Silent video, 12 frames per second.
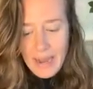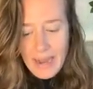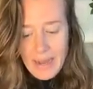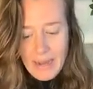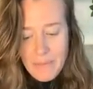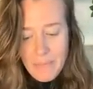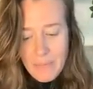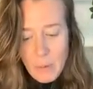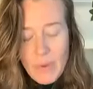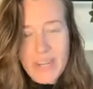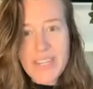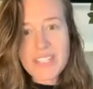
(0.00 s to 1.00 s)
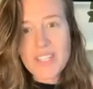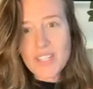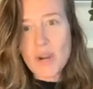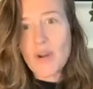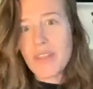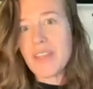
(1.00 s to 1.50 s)
But we need to
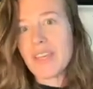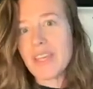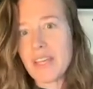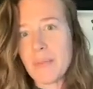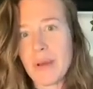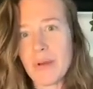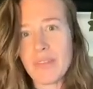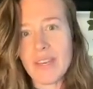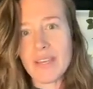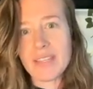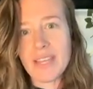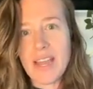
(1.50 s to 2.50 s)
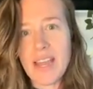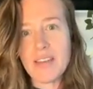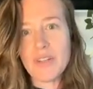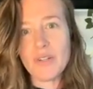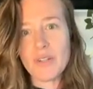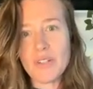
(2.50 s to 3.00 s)
start thinking about this,
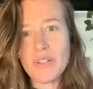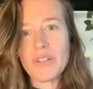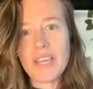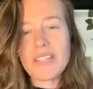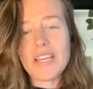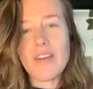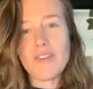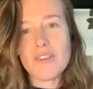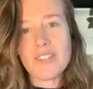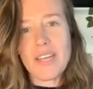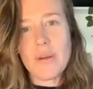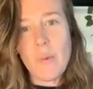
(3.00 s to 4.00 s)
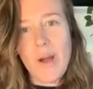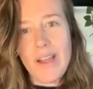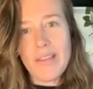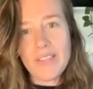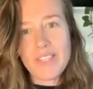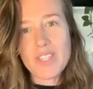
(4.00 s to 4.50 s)
and you'll get to understand why
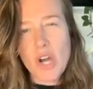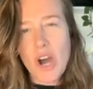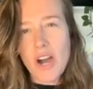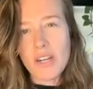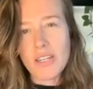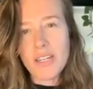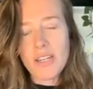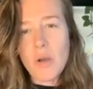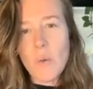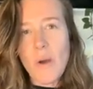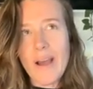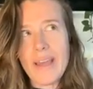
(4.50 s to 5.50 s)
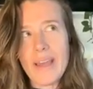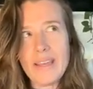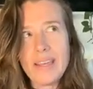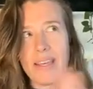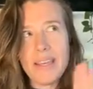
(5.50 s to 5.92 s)
in this talk, why it,